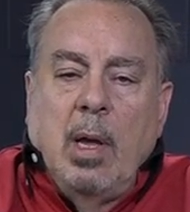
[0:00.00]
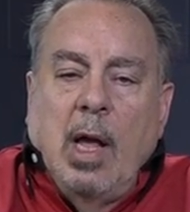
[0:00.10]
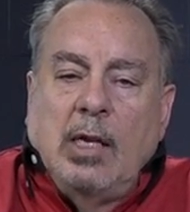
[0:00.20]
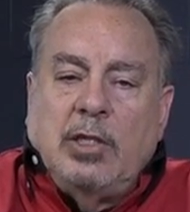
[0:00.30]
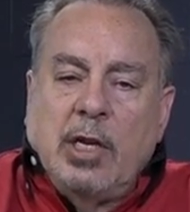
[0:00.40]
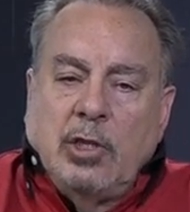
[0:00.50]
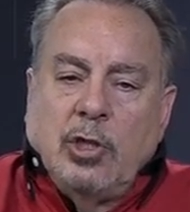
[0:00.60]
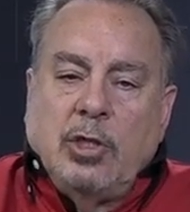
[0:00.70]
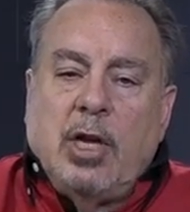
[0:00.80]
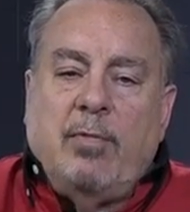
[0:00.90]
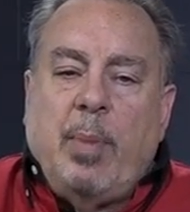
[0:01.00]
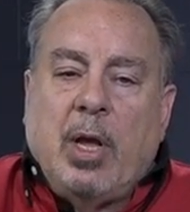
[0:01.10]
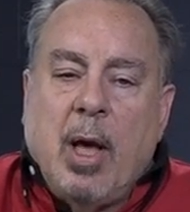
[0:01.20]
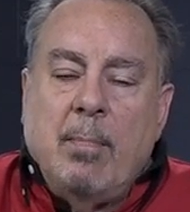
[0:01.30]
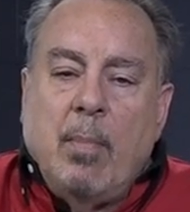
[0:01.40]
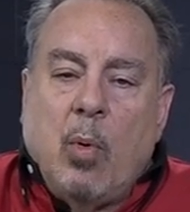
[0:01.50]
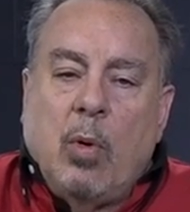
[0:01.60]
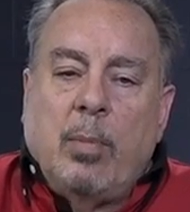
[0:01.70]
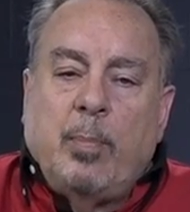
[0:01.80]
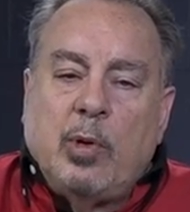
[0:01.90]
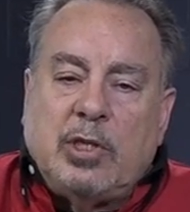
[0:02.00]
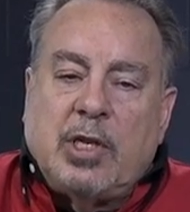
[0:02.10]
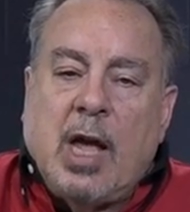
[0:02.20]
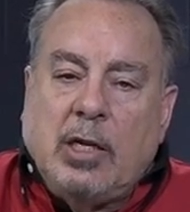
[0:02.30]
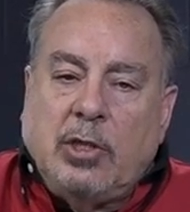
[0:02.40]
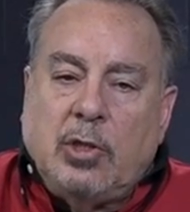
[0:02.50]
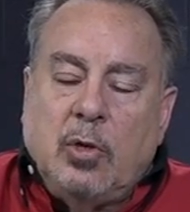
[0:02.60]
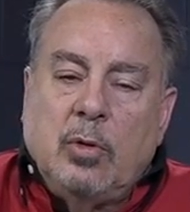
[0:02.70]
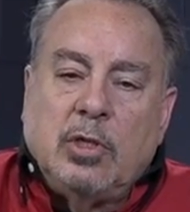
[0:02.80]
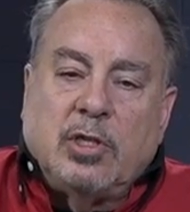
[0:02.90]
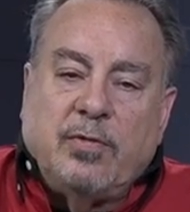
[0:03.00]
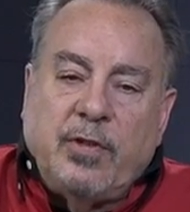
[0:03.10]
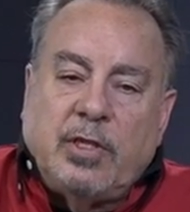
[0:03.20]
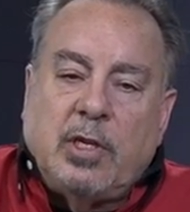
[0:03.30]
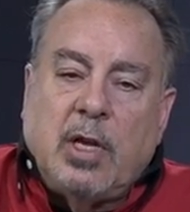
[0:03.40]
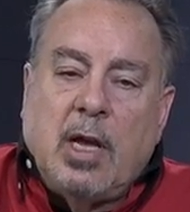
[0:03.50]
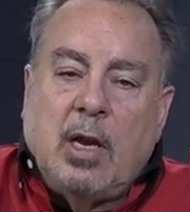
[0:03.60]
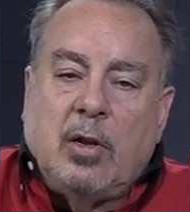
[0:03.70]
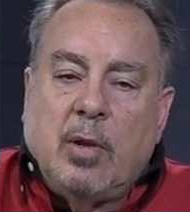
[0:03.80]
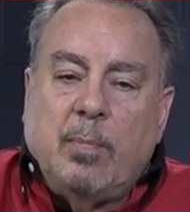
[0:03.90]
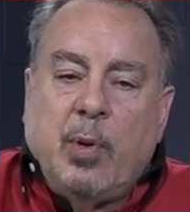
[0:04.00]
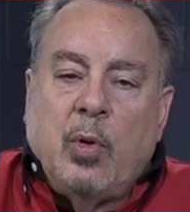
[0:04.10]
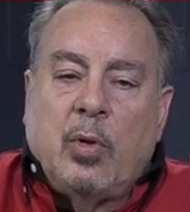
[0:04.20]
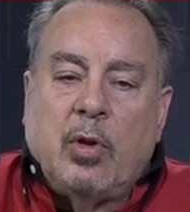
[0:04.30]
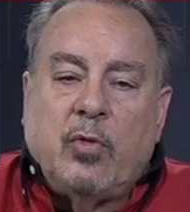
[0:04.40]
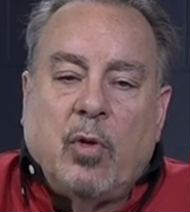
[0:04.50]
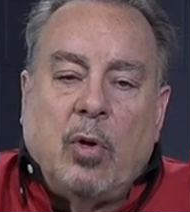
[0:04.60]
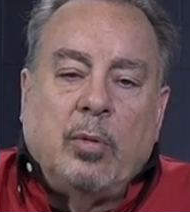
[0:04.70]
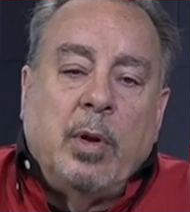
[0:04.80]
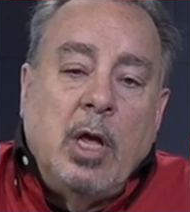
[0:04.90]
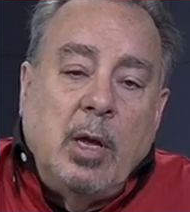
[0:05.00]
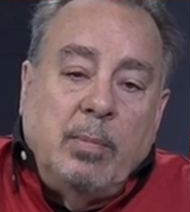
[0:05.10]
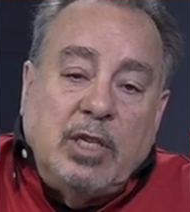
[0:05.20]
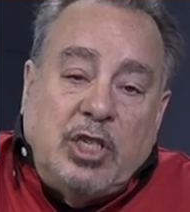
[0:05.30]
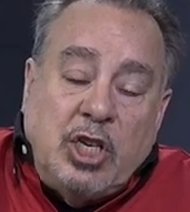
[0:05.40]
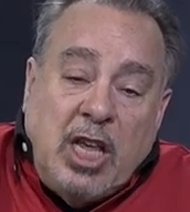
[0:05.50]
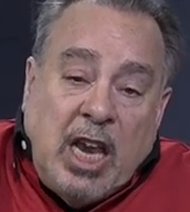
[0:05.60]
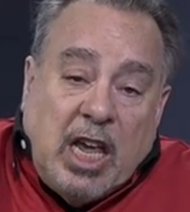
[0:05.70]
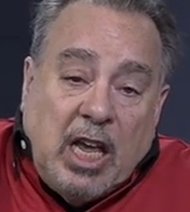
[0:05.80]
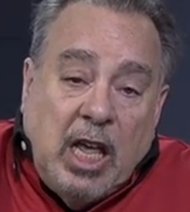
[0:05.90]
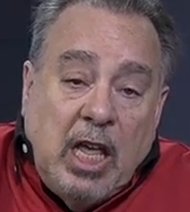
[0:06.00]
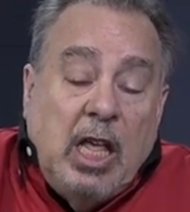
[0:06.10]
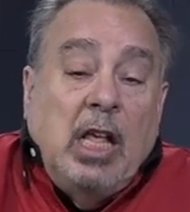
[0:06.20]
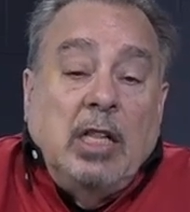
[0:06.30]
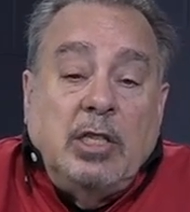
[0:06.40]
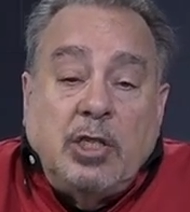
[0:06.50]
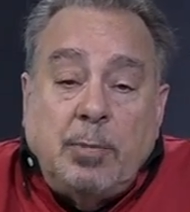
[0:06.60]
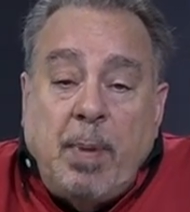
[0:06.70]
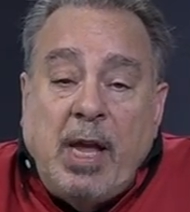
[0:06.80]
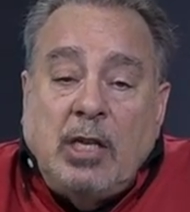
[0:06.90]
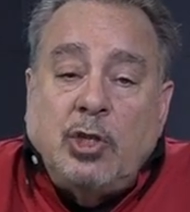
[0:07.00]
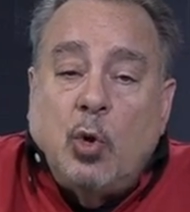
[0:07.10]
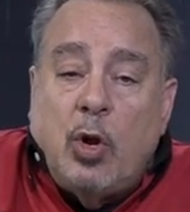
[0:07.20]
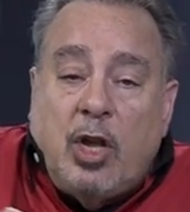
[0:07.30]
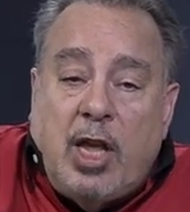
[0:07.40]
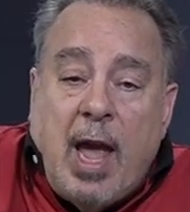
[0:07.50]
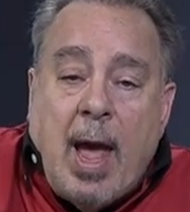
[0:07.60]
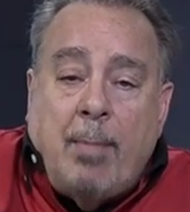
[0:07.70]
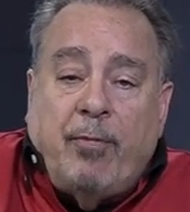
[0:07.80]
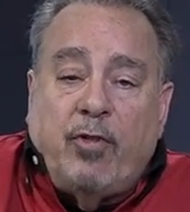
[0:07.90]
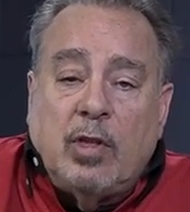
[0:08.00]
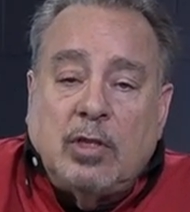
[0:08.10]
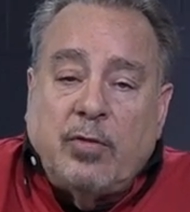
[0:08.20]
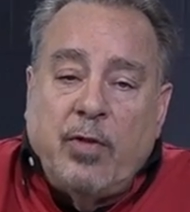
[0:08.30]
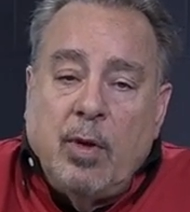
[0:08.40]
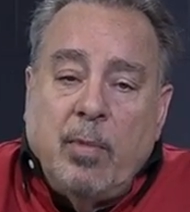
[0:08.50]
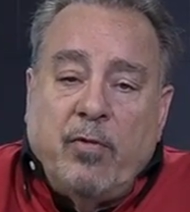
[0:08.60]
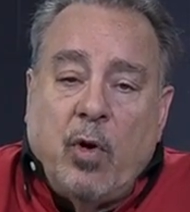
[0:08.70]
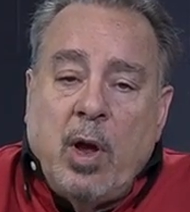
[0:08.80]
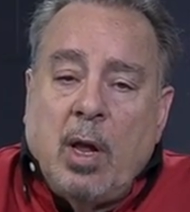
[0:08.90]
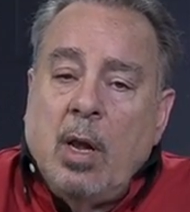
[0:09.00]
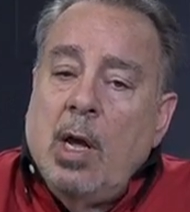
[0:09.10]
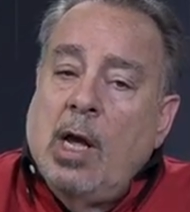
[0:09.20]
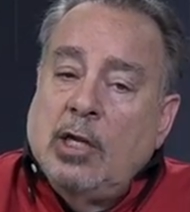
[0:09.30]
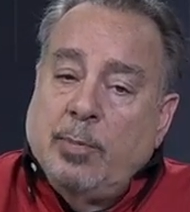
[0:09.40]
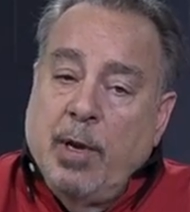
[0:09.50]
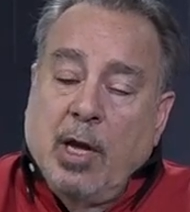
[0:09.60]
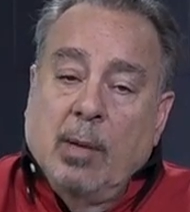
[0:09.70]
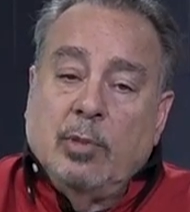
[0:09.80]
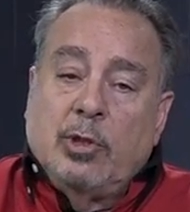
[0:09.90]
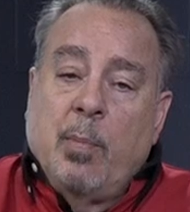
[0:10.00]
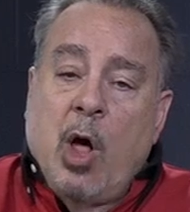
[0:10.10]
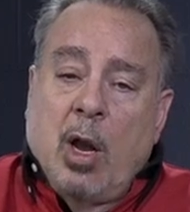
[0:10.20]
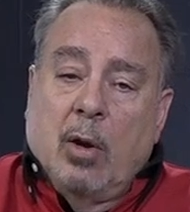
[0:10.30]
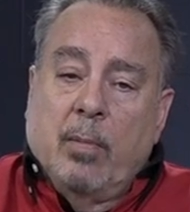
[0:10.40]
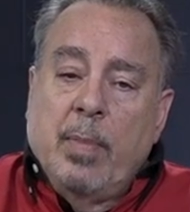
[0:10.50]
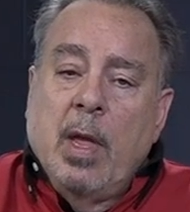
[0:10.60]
As engines have become more precise due to sophisticated computer-controlled machining, the space or gap for this film of oil has become smaller.